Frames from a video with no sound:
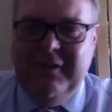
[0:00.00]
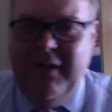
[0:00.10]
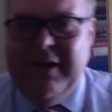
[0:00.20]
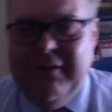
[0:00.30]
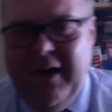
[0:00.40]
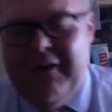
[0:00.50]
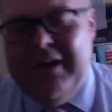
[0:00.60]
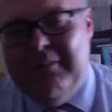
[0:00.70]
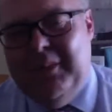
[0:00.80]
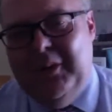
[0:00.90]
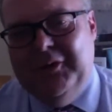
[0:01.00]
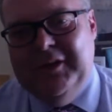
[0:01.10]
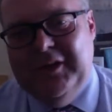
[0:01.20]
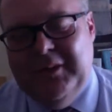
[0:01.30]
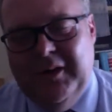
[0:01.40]
very, very
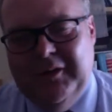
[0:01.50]
important as well.